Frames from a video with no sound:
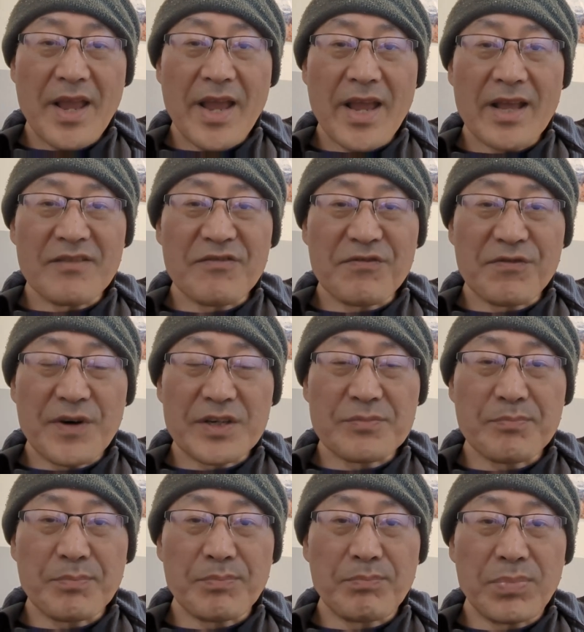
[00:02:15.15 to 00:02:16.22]
and fresh
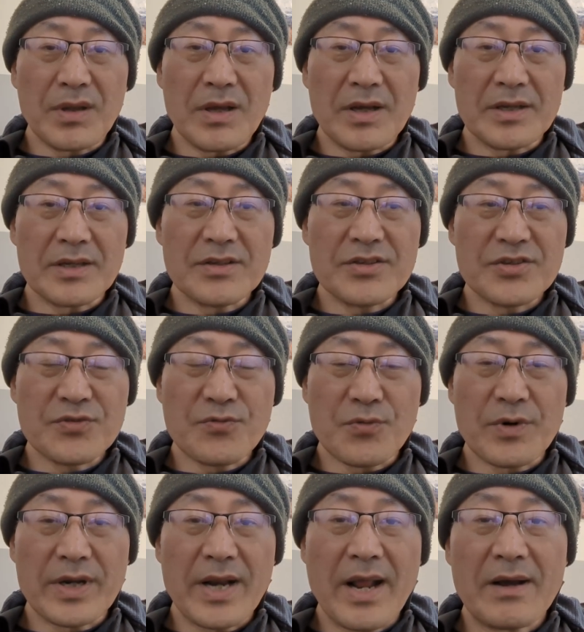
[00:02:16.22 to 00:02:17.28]
blood
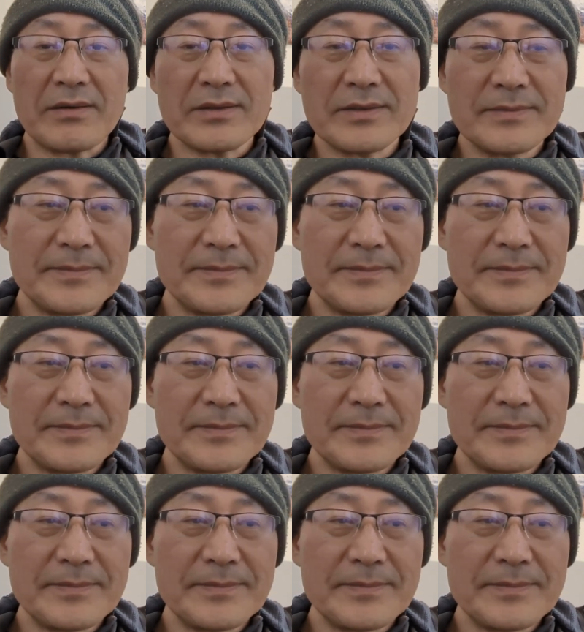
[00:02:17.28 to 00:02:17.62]
squirted out.